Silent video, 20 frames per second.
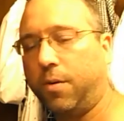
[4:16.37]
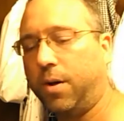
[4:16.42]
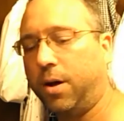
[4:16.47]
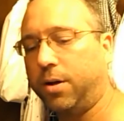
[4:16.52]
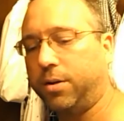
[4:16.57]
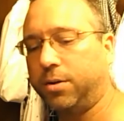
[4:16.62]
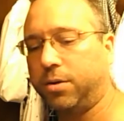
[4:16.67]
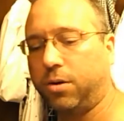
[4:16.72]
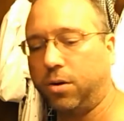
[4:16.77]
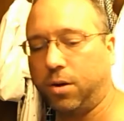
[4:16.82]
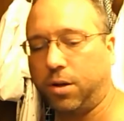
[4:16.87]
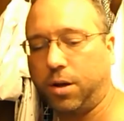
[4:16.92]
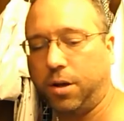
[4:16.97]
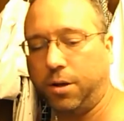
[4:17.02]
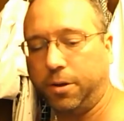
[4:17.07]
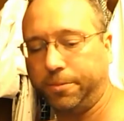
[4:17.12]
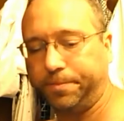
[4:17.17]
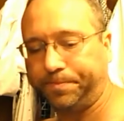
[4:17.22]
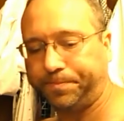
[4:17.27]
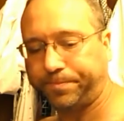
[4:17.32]
Wild
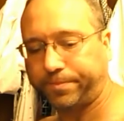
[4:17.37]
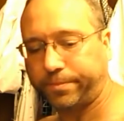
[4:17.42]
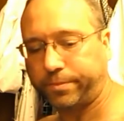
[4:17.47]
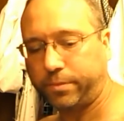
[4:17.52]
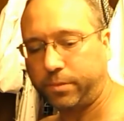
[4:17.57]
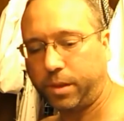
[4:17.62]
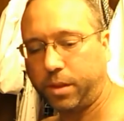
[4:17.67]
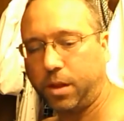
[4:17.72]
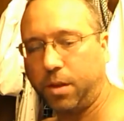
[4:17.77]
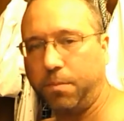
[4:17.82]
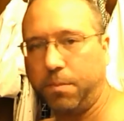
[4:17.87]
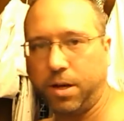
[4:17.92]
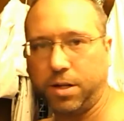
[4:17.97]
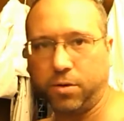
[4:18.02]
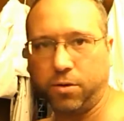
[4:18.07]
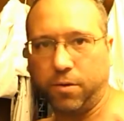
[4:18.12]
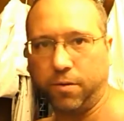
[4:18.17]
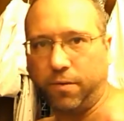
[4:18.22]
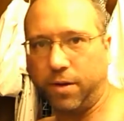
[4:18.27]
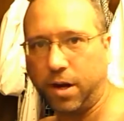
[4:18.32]
Turkey. I might
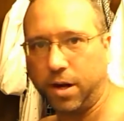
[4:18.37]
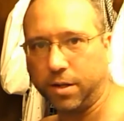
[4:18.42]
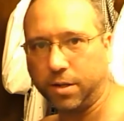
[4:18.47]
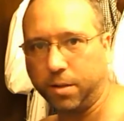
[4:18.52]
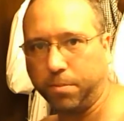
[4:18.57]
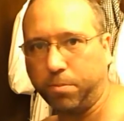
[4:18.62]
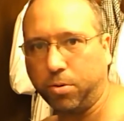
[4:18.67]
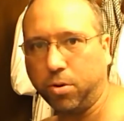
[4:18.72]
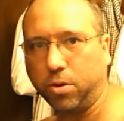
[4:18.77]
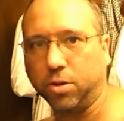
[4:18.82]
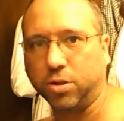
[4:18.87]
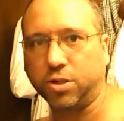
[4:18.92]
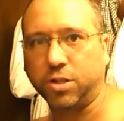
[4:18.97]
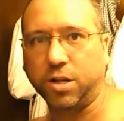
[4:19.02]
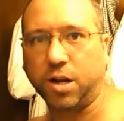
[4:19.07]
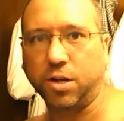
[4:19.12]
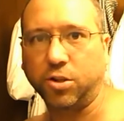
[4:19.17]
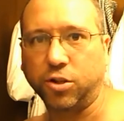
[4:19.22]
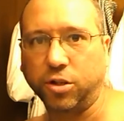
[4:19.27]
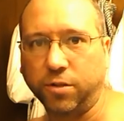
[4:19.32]
do a vodka Polish
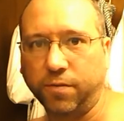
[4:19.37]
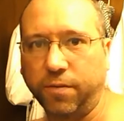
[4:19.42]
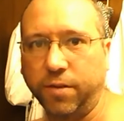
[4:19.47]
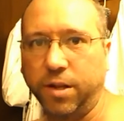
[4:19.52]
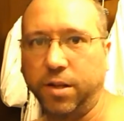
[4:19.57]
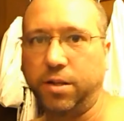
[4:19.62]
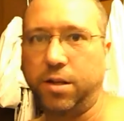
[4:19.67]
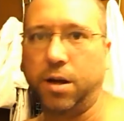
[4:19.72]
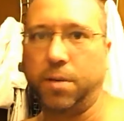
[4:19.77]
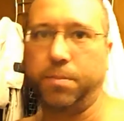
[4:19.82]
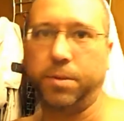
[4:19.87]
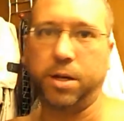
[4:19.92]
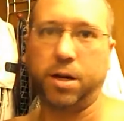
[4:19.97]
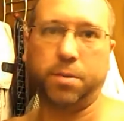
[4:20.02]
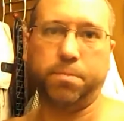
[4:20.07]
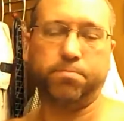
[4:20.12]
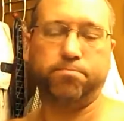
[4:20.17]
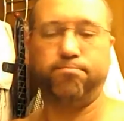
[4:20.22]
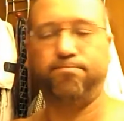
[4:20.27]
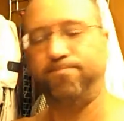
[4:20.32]
sausage vid coming
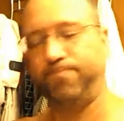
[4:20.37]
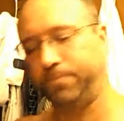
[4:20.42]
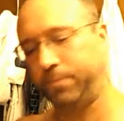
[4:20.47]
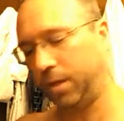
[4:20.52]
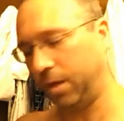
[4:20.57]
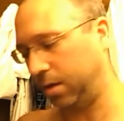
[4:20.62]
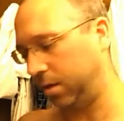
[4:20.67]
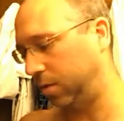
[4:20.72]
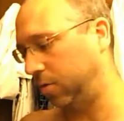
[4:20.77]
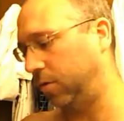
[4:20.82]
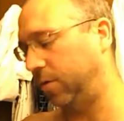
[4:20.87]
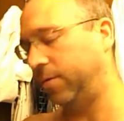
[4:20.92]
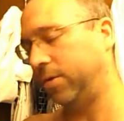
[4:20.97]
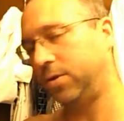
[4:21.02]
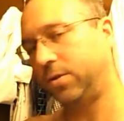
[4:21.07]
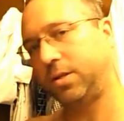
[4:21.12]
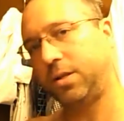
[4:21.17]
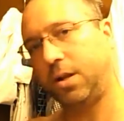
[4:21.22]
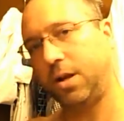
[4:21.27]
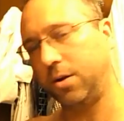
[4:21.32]
up.
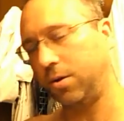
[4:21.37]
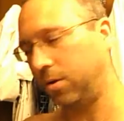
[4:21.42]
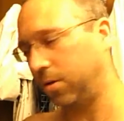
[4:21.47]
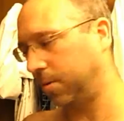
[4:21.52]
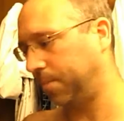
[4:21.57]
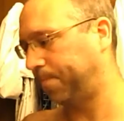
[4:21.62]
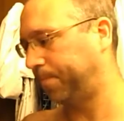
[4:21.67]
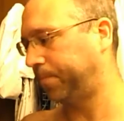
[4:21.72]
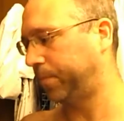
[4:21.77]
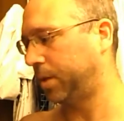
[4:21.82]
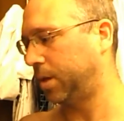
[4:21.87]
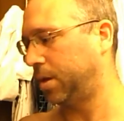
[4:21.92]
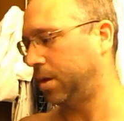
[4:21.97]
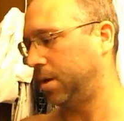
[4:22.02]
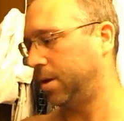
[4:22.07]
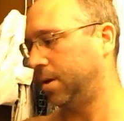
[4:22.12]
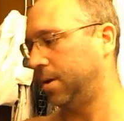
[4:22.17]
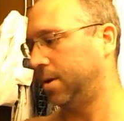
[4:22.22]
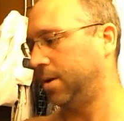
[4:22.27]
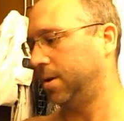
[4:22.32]
Louisville Slugger.
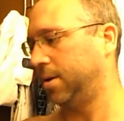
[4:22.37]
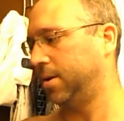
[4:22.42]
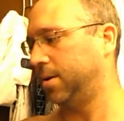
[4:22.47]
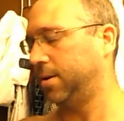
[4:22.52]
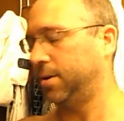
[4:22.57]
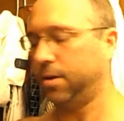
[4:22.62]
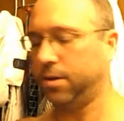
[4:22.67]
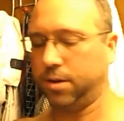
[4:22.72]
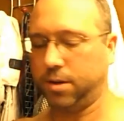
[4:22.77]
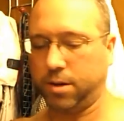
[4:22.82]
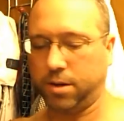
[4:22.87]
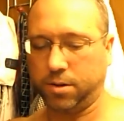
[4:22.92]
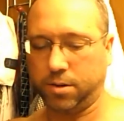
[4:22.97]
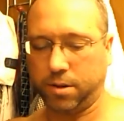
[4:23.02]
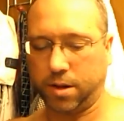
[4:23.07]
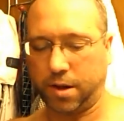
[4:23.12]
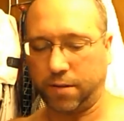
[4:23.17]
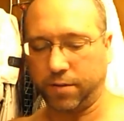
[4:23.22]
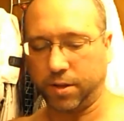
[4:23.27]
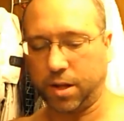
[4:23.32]
You
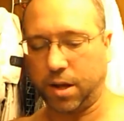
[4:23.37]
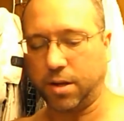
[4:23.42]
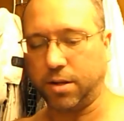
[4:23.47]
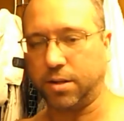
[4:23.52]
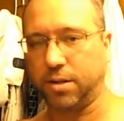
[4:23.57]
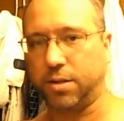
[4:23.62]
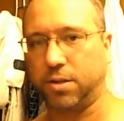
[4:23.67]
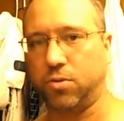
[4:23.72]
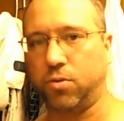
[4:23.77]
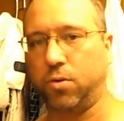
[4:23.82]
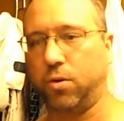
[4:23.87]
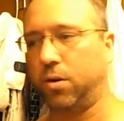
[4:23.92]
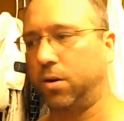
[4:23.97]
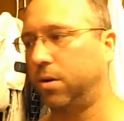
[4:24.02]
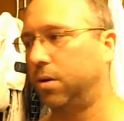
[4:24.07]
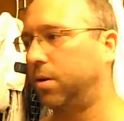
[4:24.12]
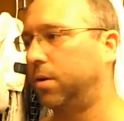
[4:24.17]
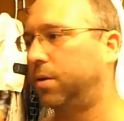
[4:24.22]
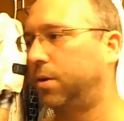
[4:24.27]
know, I have a lot in store.